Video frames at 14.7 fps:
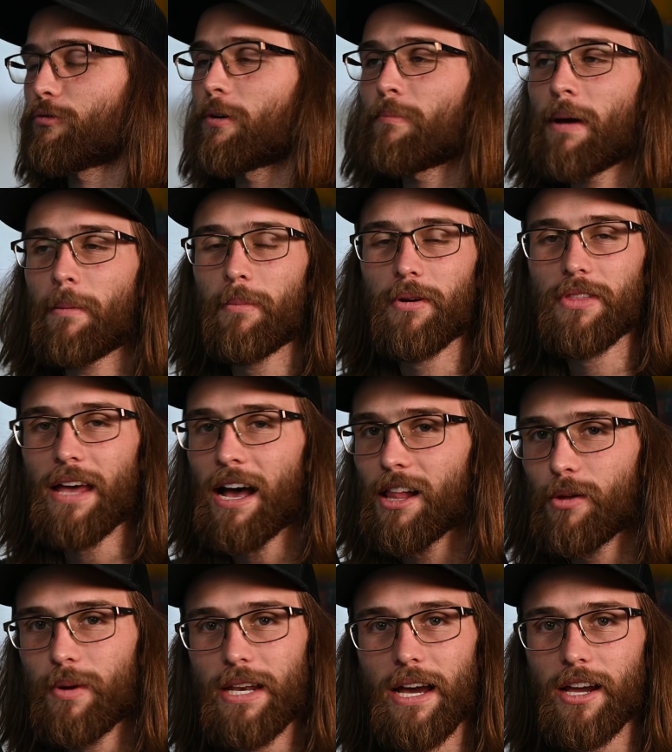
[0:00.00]
Remember, the
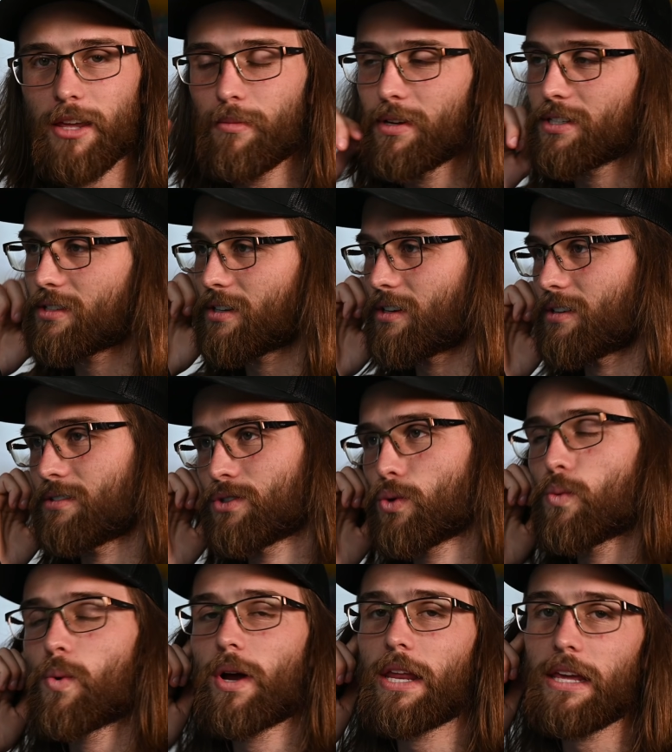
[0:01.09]
Halloween documents are
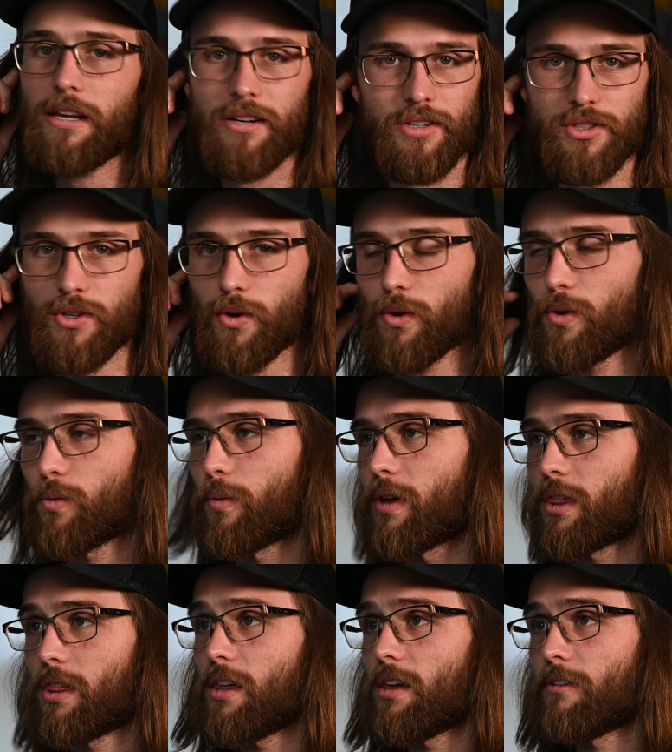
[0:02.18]
20 years old,
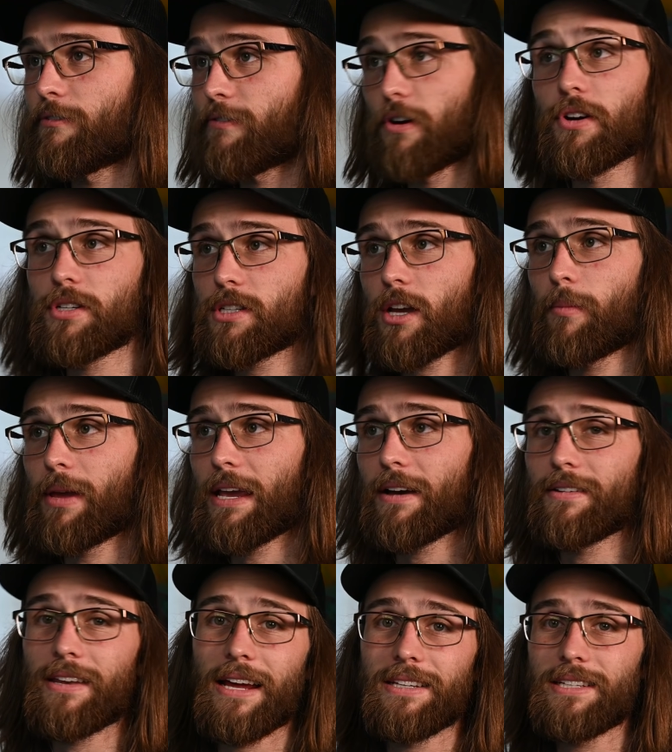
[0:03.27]
with the first coming out
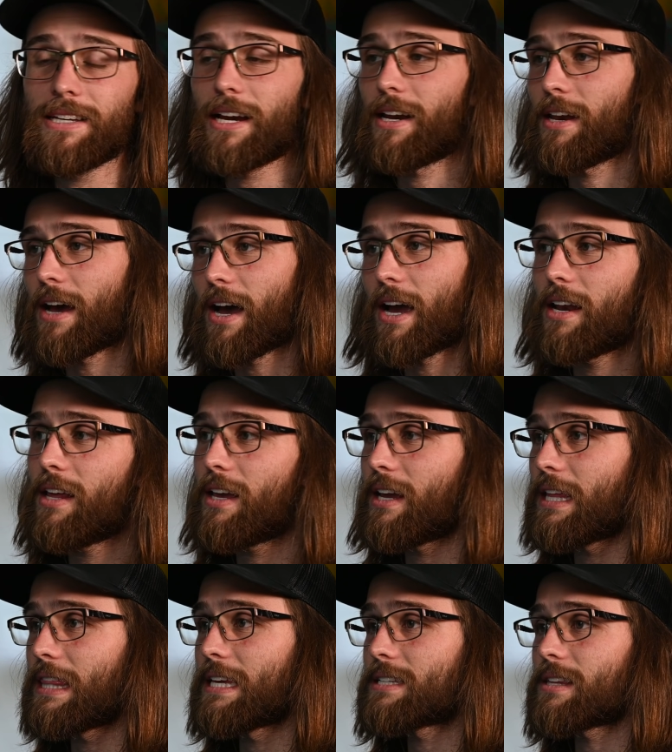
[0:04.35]
in 1999
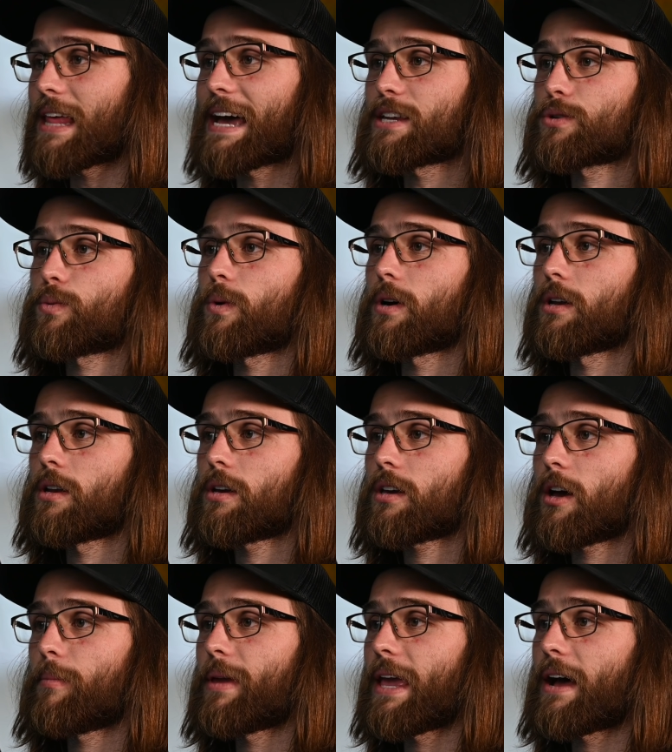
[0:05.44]
and this last one
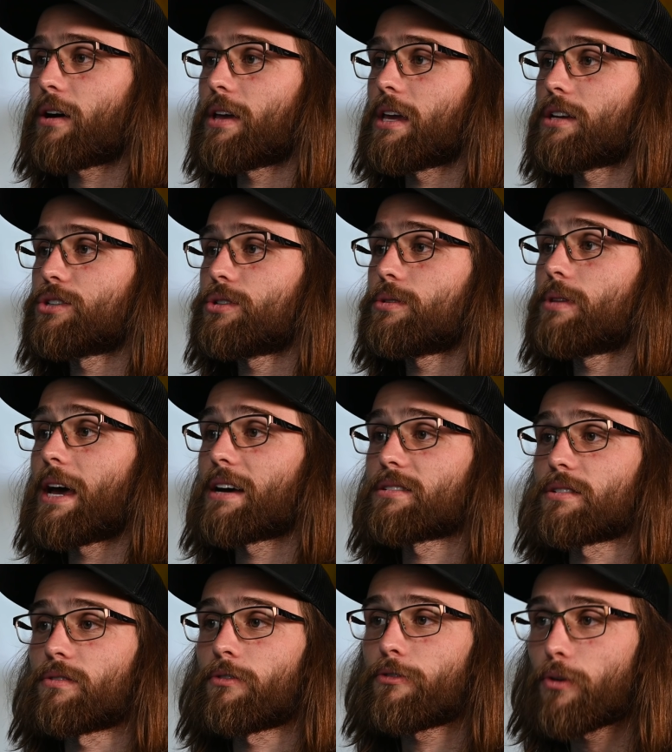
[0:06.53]
coming out in
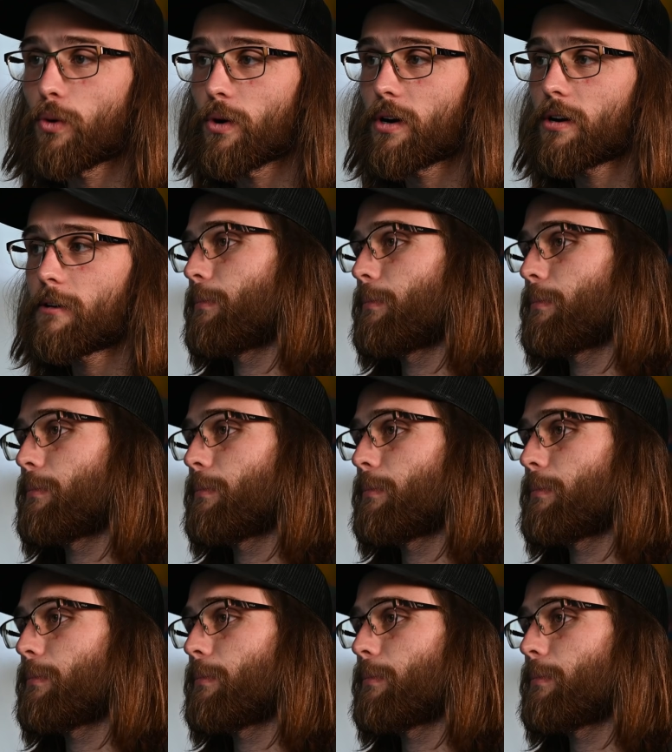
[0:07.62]
2004.